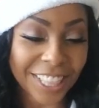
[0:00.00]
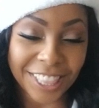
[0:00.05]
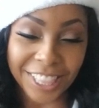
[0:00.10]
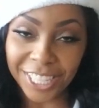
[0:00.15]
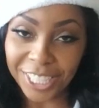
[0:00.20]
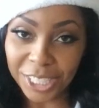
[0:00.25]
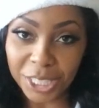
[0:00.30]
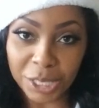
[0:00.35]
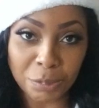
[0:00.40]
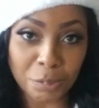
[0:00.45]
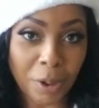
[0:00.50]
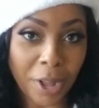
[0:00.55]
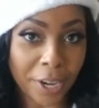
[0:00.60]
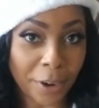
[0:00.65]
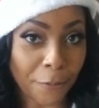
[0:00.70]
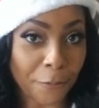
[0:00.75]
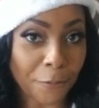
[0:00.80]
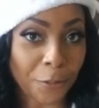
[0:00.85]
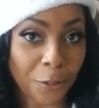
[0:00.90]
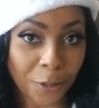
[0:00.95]
this is
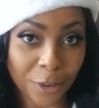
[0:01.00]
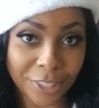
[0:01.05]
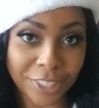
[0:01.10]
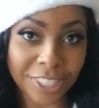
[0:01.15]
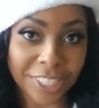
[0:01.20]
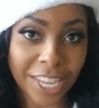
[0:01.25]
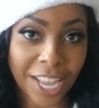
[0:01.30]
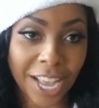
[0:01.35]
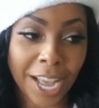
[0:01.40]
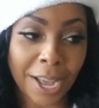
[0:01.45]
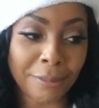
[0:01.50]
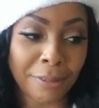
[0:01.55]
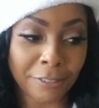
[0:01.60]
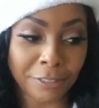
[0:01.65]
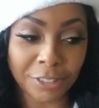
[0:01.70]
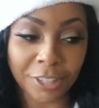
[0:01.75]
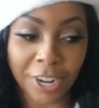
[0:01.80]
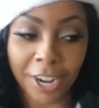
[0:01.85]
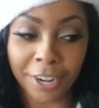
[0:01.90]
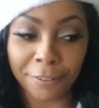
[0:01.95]
probably the fourth time
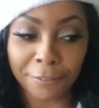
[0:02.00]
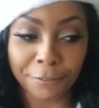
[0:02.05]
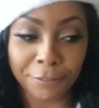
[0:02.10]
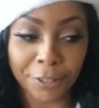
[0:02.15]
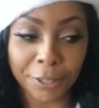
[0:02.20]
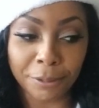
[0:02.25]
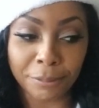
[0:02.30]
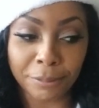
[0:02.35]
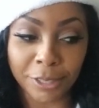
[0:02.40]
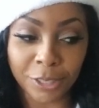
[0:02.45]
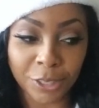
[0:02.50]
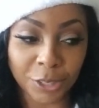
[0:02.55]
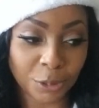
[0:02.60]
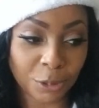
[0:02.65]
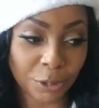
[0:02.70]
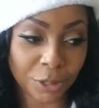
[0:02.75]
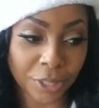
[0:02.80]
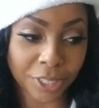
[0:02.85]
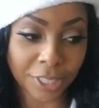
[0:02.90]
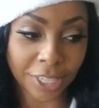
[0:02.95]
I've tried to film this
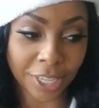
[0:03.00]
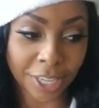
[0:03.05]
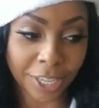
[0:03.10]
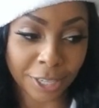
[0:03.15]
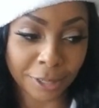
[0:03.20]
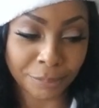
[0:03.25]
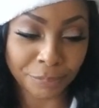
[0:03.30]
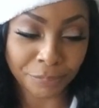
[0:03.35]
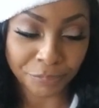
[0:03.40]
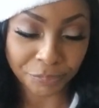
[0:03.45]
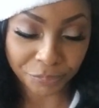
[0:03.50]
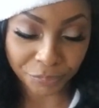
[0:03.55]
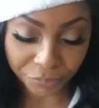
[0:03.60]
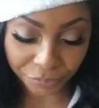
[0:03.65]
story time.